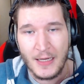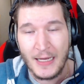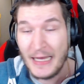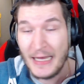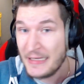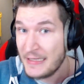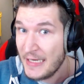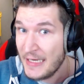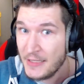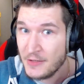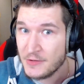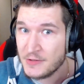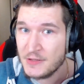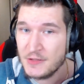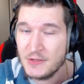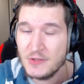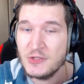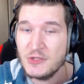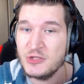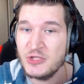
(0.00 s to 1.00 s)
I cannot
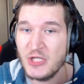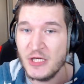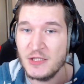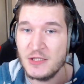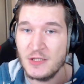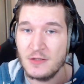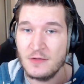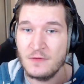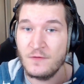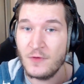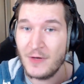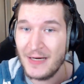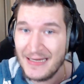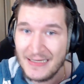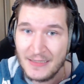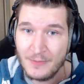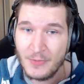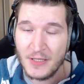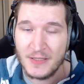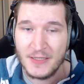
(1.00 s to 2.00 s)
change it for
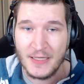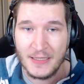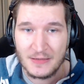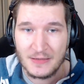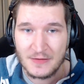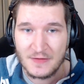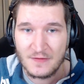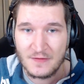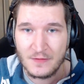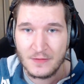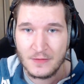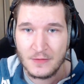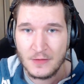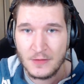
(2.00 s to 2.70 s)
anybody else.